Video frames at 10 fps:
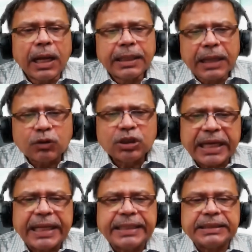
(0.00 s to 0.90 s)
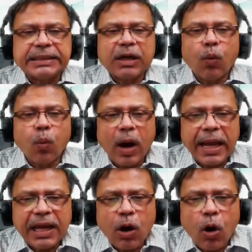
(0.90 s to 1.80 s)
Now challenge.
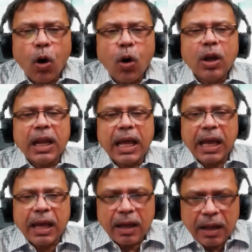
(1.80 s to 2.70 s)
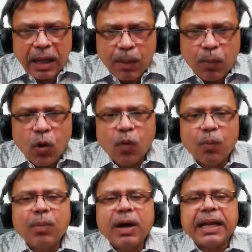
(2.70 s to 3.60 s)
Why all above
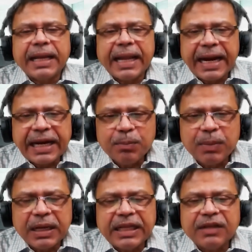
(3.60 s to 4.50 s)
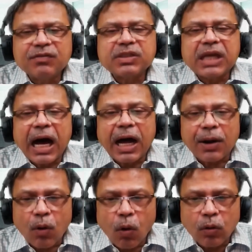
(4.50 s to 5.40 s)
negative beliefs are
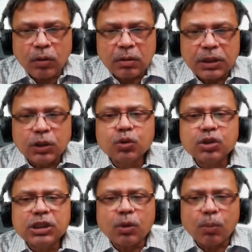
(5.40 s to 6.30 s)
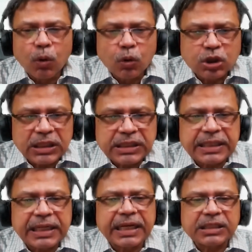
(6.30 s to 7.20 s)
wrong. Using your most
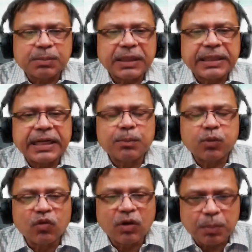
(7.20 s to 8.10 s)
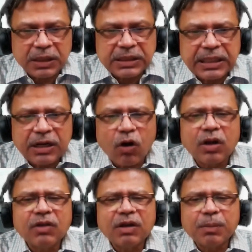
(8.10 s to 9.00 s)
trusted, respected, proven person, or
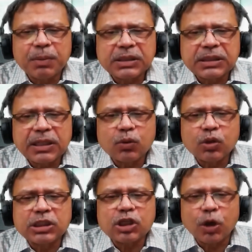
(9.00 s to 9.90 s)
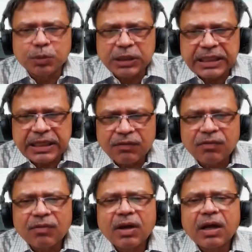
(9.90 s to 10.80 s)
even a person who is objective,
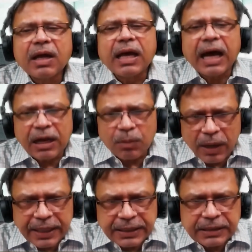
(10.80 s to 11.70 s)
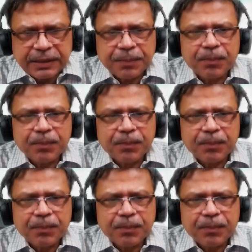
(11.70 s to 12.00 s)
unbiased.